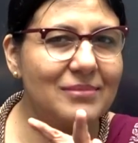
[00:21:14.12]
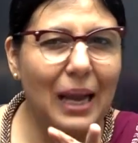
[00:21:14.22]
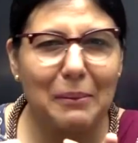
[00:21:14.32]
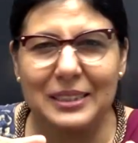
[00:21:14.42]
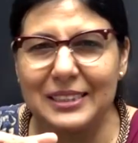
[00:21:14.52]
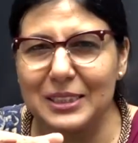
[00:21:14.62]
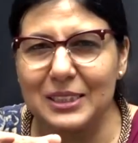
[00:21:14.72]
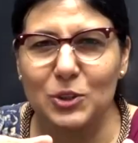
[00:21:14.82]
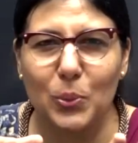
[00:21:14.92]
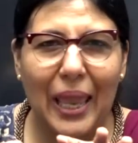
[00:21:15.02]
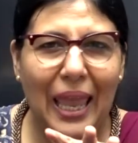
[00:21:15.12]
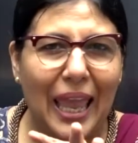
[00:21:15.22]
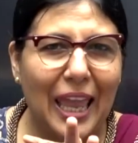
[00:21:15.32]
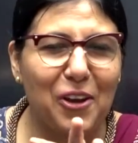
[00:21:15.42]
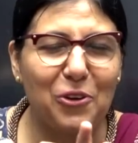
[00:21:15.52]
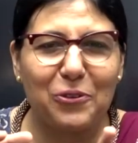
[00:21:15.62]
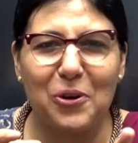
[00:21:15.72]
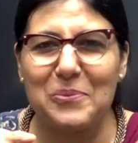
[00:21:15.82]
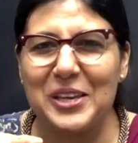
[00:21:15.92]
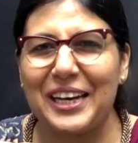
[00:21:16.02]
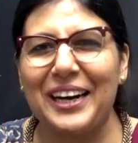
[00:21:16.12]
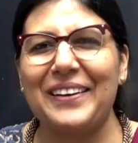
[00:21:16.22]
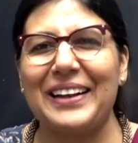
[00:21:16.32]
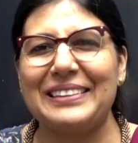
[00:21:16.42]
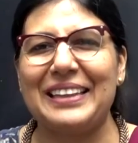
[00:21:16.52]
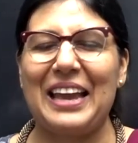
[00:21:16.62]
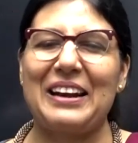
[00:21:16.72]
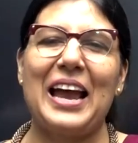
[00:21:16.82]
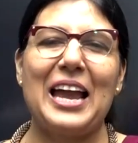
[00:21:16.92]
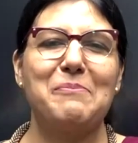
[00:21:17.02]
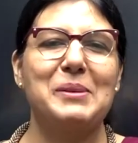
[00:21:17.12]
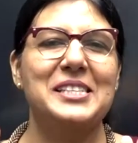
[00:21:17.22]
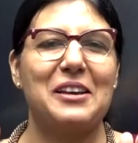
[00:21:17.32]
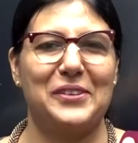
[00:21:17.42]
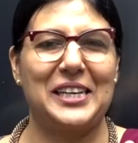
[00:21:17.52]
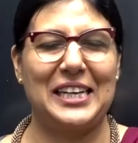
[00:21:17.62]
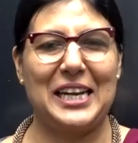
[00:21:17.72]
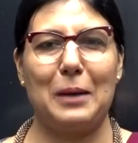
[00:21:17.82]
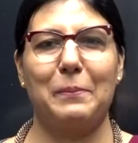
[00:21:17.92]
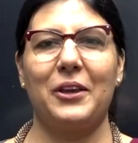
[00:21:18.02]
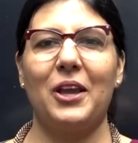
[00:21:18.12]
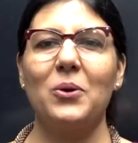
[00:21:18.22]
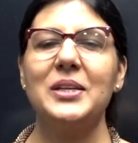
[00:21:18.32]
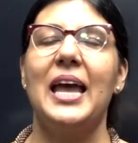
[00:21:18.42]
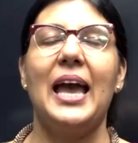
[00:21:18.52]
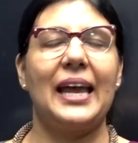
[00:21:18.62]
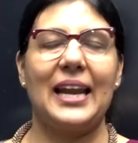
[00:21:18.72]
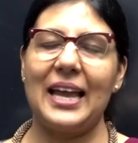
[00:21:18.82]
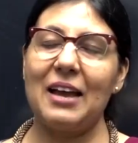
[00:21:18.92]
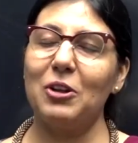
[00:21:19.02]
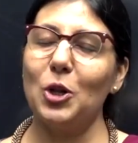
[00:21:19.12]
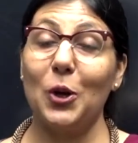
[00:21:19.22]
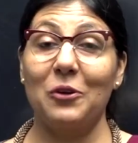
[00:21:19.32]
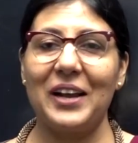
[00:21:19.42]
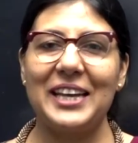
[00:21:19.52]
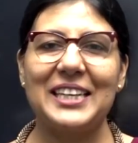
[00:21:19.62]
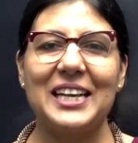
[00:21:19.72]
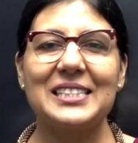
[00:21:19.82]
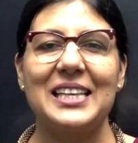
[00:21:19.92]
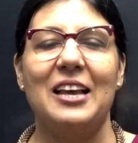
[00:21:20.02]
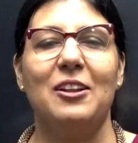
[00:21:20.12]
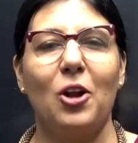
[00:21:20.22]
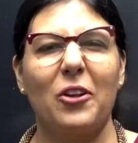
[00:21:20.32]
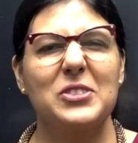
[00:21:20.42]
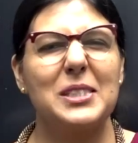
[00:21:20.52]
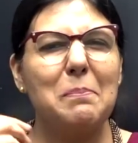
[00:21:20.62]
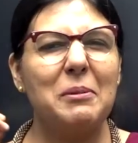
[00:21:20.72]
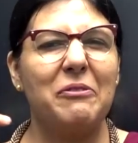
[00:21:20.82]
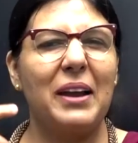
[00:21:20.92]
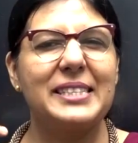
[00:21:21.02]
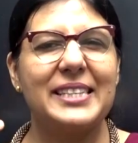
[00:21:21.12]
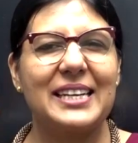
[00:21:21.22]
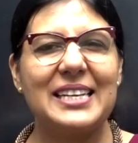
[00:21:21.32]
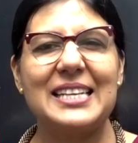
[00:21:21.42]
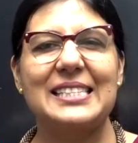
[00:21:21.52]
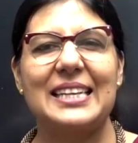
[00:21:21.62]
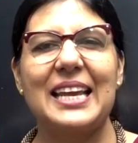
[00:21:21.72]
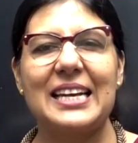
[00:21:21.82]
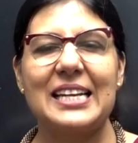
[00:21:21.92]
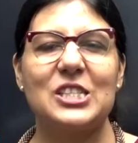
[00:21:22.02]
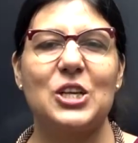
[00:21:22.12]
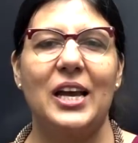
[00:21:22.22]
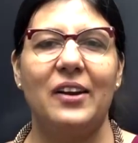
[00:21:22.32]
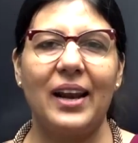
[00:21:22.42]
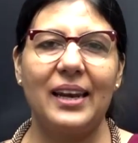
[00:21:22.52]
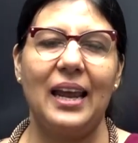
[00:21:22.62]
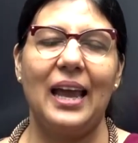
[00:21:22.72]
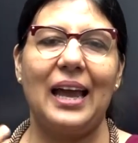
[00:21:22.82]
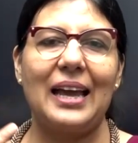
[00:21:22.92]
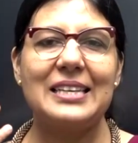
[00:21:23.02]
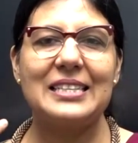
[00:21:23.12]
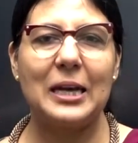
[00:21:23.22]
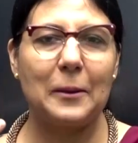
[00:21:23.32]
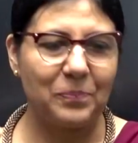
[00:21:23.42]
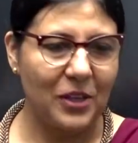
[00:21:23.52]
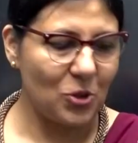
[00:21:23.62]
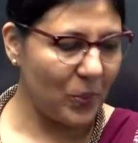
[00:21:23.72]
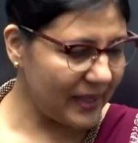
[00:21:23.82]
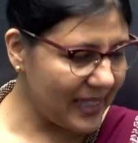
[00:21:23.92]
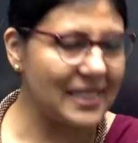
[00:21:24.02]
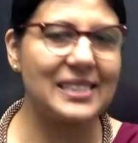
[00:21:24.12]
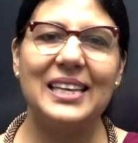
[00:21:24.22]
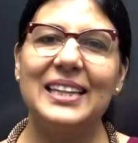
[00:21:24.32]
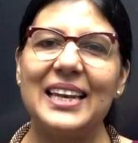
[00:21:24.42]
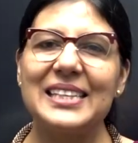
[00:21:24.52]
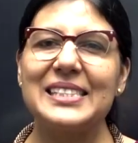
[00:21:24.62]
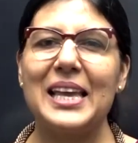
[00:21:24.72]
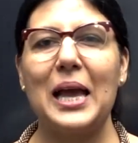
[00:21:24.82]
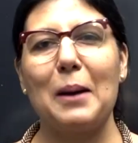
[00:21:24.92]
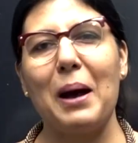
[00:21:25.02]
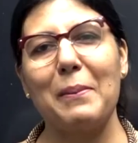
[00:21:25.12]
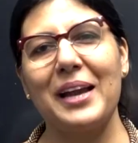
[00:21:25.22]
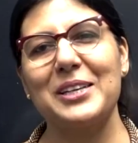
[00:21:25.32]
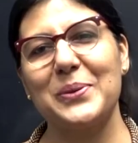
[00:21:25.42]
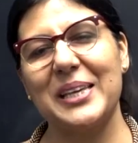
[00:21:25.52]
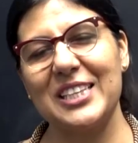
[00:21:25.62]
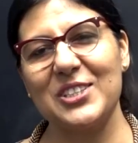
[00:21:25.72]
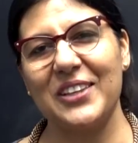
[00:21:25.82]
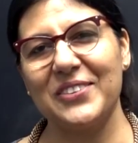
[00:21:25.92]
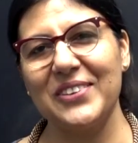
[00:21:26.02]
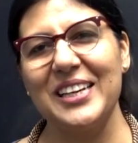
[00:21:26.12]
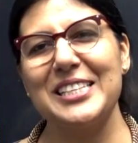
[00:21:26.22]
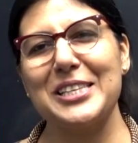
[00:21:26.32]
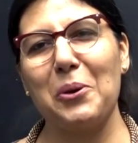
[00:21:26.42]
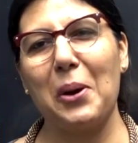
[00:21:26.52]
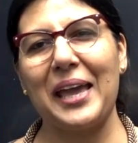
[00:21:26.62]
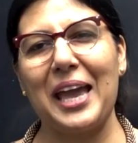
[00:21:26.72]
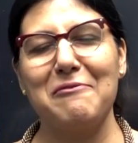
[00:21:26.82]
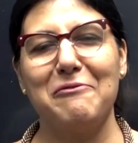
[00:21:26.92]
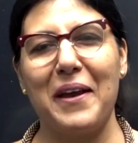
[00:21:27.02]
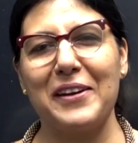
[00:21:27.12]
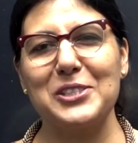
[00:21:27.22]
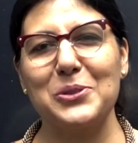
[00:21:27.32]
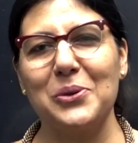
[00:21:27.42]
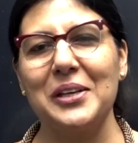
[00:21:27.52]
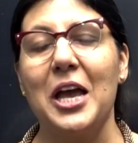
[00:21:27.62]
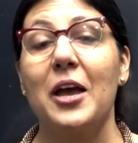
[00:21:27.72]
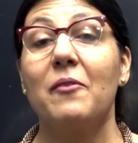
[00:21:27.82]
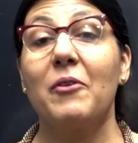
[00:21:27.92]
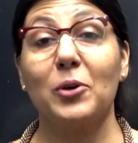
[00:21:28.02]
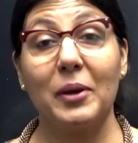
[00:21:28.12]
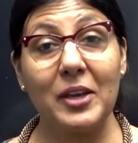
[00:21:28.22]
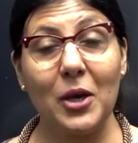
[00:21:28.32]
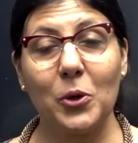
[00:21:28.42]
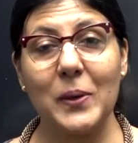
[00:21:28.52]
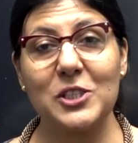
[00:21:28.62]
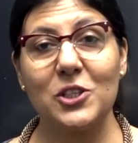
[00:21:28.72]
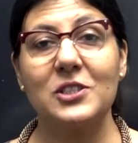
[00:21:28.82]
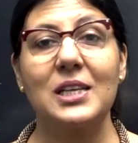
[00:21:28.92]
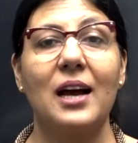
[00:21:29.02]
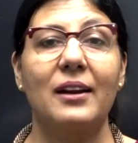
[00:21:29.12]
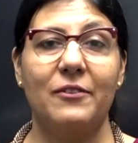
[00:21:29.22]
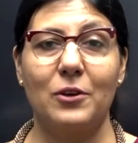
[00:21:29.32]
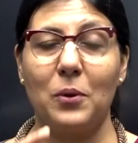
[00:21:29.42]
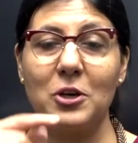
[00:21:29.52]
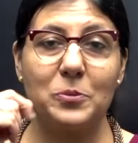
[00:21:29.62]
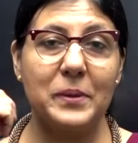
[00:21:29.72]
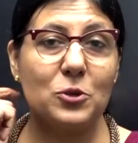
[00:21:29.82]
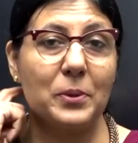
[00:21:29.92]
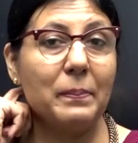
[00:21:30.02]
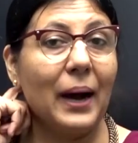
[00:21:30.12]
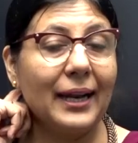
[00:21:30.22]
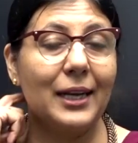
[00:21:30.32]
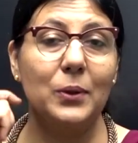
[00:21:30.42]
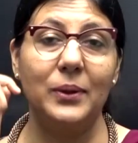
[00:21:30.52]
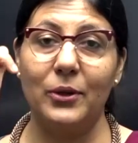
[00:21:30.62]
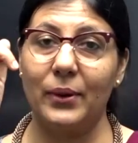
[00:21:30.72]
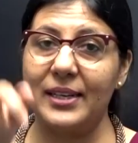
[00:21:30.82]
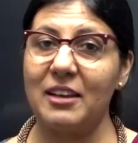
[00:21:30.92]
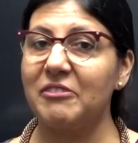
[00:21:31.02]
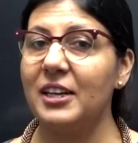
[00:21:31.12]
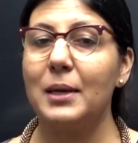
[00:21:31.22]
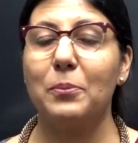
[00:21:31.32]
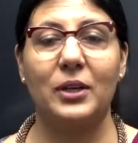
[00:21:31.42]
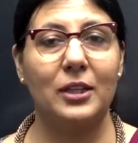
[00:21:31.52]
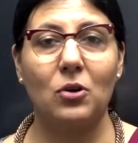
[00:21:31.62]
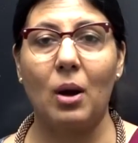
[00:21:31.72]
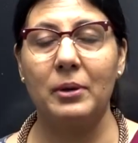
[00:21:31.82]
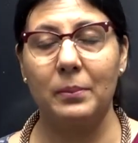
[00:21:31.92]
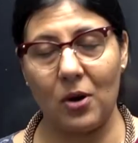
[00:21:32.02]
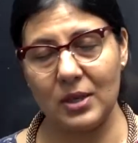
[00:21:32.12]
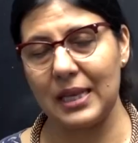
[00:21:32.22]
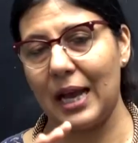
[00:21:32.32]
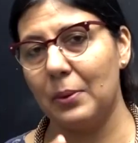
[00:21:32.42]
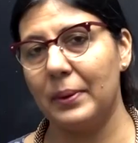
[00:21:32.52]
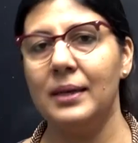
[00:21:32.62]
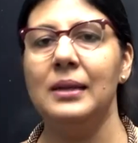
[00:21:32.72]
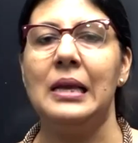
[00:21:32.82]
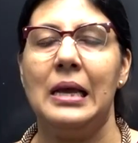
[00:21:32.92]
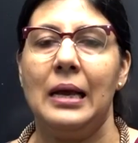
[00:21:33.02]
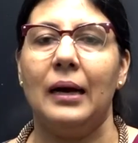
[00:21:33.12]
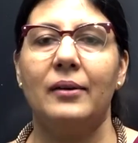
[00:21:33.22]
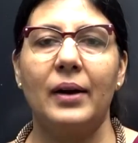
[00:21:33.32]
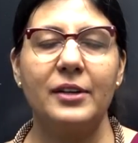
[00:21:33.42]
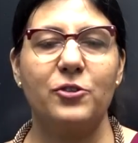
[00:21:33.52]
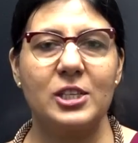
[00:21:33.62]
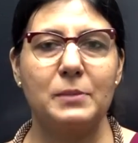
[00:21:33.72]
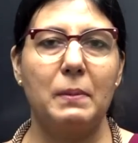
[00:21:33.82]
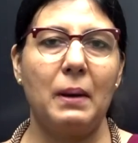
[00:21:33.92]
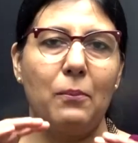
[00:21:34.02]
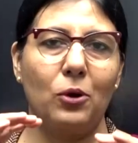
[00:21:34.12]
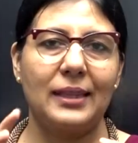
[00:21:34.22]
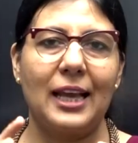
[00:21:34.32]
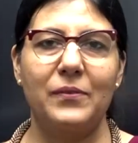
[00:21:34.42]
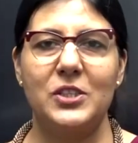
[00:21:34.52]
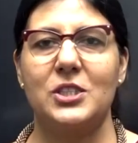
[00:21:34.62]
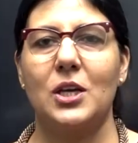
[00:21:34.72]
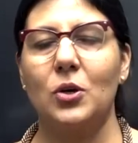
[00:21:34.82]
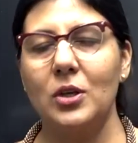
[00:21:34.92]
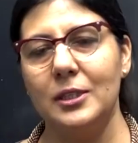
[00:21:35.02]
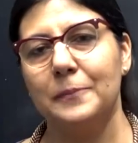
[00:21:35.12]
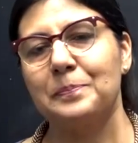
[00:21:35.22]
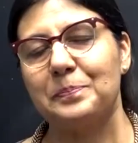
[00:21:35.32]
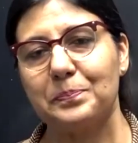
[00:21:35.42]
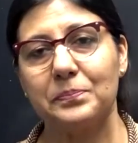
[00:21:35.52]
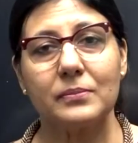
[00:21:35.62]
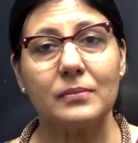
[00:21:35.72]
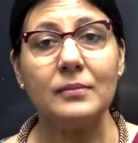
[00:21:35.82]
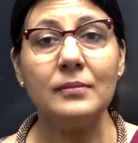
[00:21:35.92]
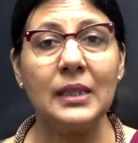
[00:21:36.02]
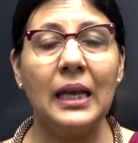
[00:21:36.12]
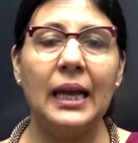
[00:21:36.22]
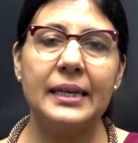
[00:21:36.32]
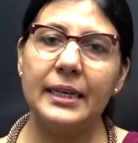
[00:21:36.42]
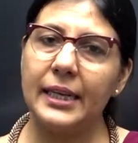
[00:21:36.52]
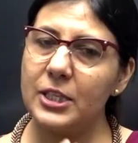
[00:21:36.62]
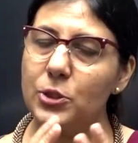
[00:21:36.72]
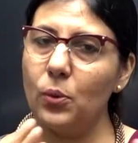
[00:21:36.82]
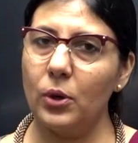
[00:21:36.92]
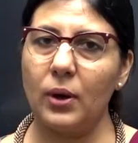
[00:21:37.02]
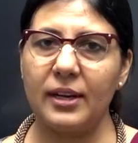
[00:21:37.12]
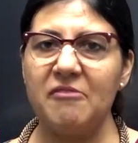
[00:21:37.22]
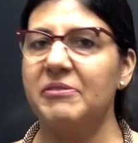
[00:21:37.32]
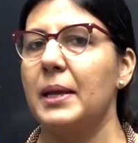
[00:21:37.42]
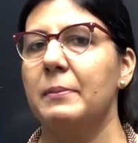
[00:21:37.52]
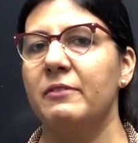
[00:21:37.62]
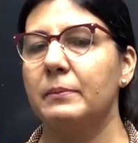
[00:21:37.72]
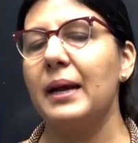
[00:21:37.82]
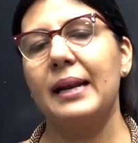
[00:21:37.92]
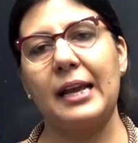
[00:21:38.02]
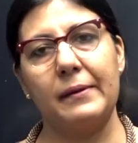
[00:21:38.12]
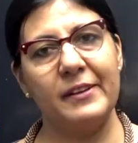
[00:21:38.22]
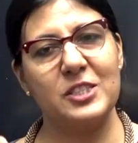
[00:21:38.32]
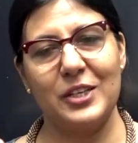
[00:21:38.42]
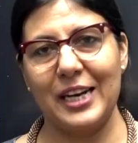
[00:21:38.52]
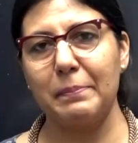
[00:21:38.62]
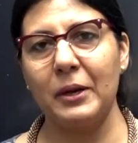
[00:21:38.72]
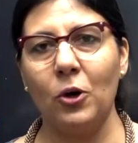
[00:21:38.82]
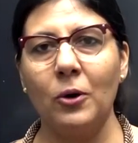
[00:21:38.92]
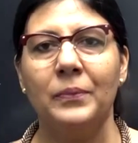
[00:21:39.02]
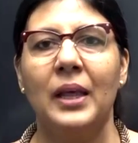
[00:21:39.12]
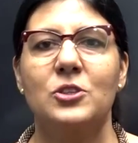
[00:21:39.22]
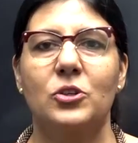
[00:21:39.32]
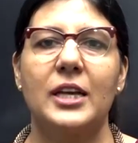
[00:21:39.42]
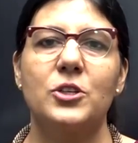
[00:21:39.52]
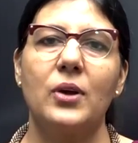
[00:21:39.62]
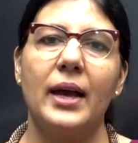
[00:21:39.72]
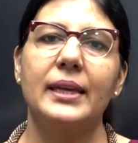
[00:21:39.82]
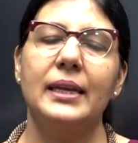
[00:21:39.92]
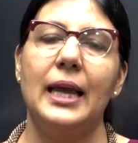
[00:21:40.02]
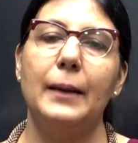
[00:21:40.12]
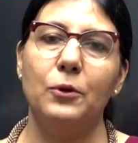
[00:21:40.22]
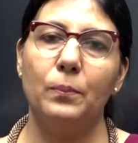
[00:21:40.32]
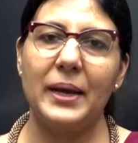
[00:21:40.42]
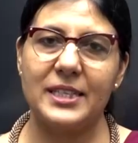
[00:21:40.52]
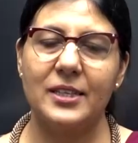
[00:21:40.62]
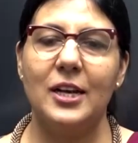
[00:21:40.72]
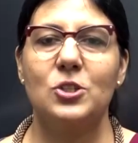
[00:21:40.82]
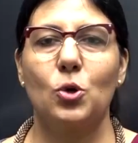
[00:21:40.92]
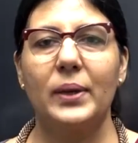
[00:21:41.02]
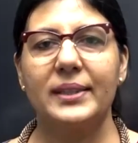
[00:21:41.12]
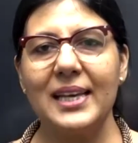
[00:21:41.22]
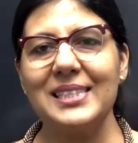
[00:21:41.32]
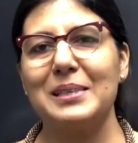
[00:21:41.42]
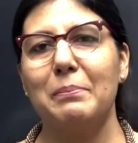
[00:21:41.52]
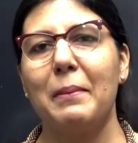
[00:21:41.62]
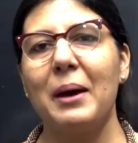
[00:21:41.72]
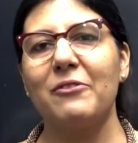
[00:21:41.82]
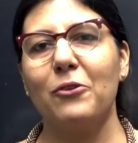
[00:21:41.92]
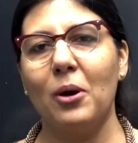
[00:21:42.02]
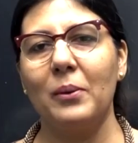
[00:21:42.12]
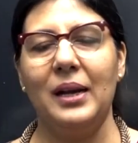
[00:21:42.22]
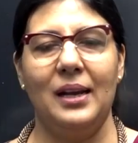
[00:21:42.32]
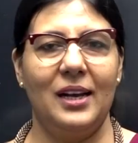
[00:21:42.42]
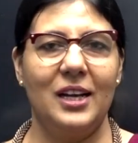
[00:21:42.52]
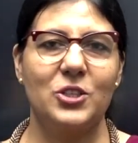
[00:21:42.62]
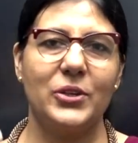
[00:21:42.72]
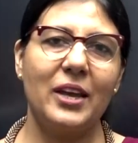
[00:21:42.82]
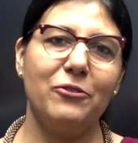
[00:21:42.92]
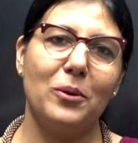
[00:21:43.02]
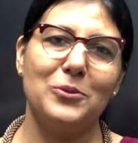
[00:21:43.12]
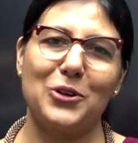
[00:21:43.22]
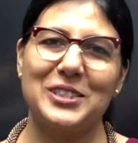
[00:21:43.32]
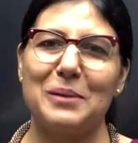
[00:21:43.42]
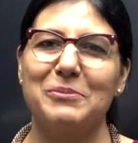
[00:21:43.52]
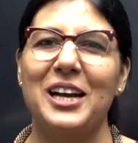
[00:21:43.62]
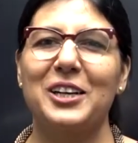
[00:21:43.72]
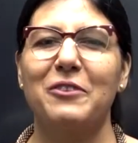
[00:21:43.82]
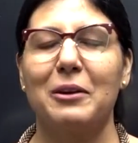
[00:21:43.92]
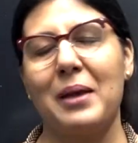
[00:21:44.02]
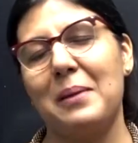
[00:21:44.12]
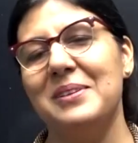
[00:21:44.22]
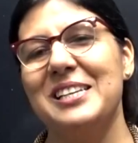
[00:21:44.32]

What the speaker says: I mean, just sway you from here and there. I'll be definitely helping you out, and I have a lot of ideas, a lot of simplified techniques in English, right? And so with this, let us say a bye-bye to each other. See you again very soon. Whatever your questions are, if you want me to be bilingual, you can definitely put in the comment box. I will. Right? Trust me, my both languages are good. And in case you are comfortable with my language, let me know so that you know I can help you better. So with this, bye-bye for today from Dr. Sapna Agarwal ma'am.